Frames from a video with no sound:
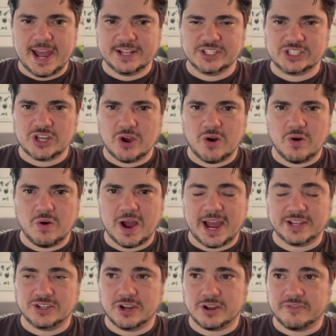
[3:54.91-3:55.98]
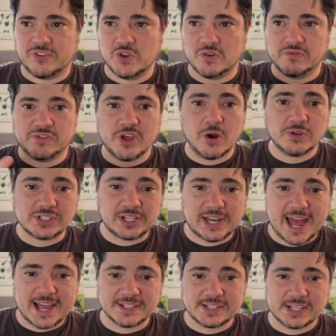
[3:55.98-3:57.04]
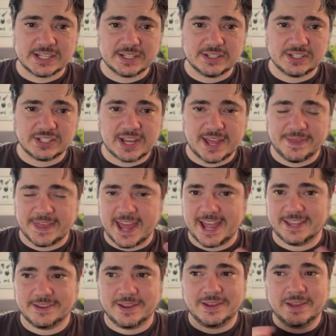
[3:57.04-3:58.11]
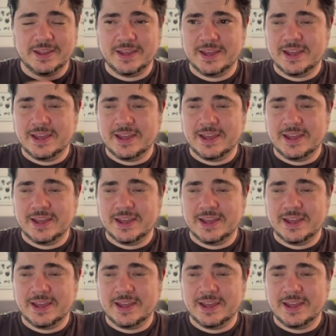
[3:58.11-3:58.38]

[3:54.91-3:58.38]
And so I took a few of those classes, and then